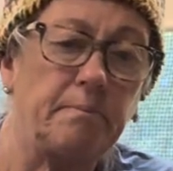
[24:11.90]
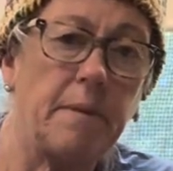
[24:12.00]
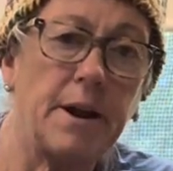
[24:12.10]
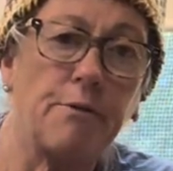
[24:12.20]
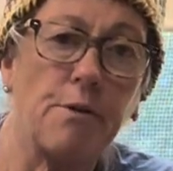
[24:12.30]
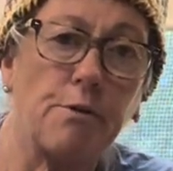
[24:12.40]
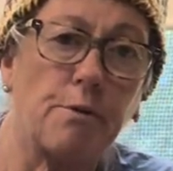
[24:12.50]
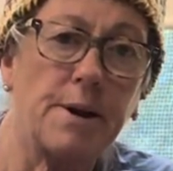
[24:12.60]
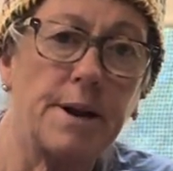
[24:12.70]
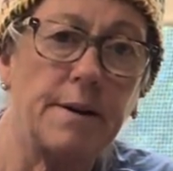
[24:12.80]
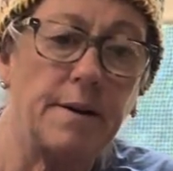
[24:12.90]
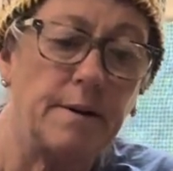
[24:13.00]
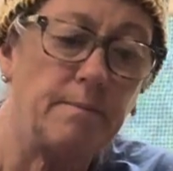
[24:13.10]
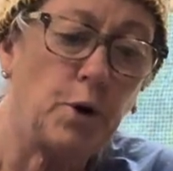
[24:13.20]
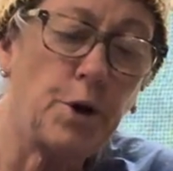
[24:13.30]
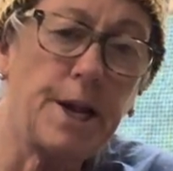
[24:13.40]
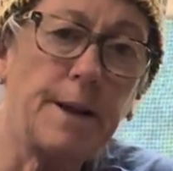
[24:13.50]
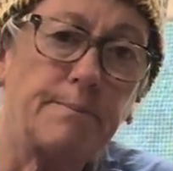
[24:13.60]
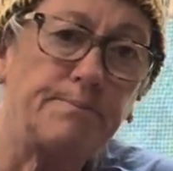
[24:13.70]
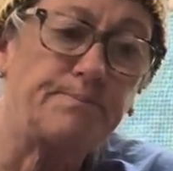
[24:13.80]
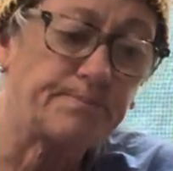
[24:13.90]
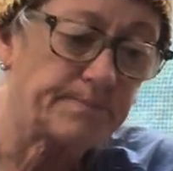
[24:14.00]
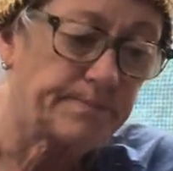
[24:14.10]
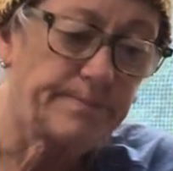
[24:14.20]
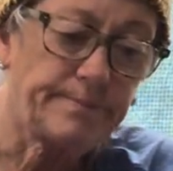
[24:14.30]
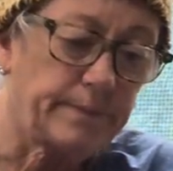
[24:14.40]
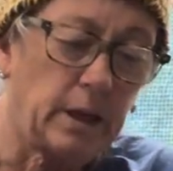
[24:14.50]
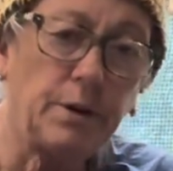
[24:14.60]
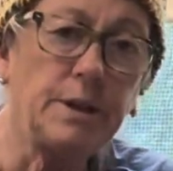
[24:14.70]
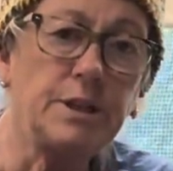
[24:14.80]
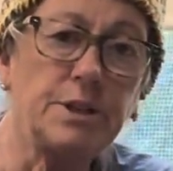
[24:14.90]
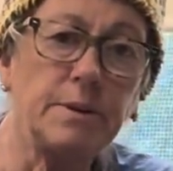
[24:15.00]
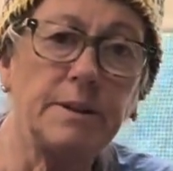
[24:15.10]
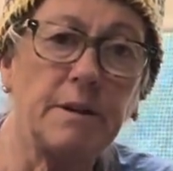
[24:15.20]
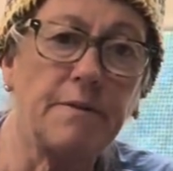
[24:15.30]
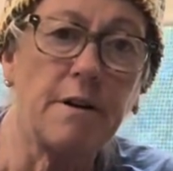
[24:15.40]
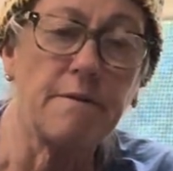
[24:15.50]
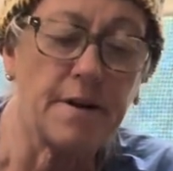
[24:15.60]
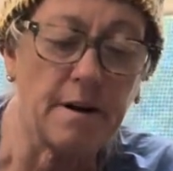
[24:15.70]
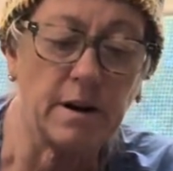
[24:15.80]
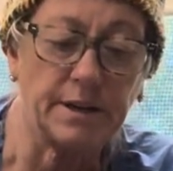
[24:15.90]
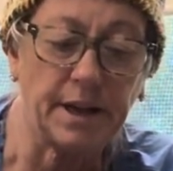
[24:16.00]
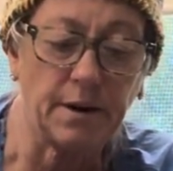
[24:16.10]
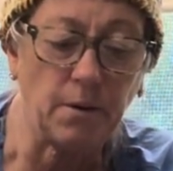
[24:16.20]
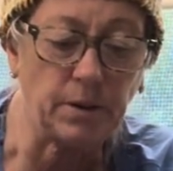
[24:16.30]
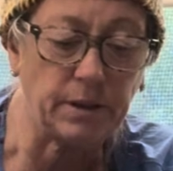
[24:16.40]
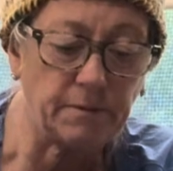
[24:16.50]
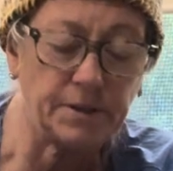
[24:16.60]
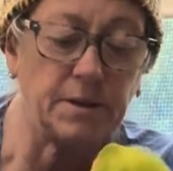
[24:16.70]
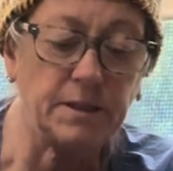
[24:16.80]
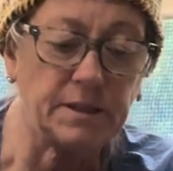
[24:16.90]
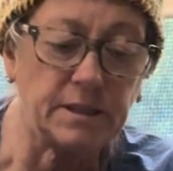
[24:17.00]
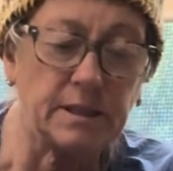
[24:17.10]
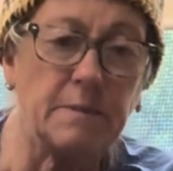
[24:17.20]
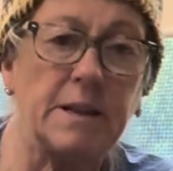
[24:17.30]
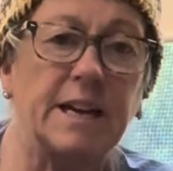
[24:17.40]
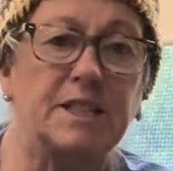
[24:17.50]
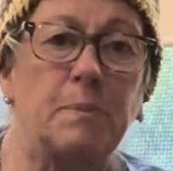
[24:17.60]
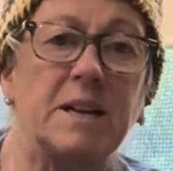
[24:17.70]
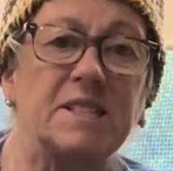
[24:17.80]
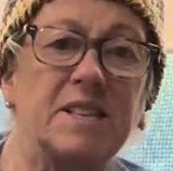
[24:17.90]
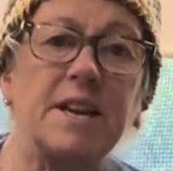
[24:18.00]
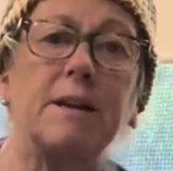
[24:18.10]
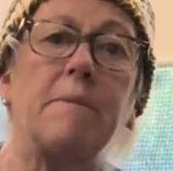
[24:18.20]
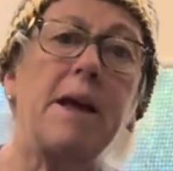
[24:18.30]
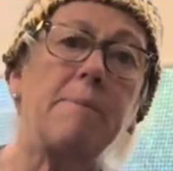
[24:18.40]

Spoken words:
microgrid hoodie. Couldn't do it. They're very, very hard to get a hold of. So this is the next best thing, in my